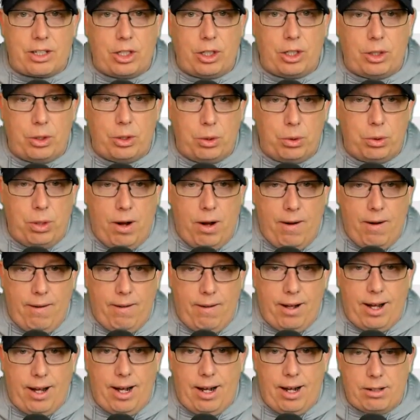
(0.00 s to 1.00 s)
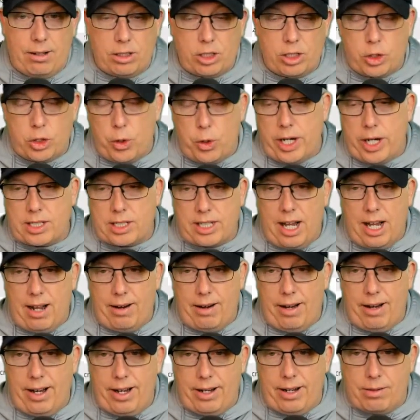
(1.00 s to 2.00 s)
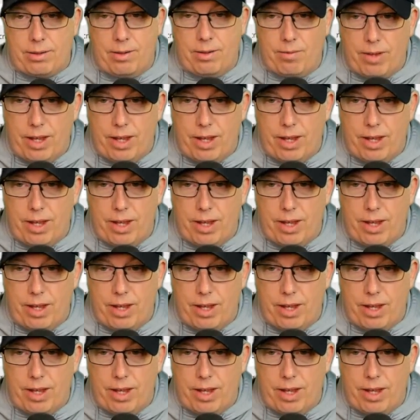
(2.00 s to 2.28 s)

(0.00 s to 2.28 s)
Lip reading: to the streaks. Yeah, hey.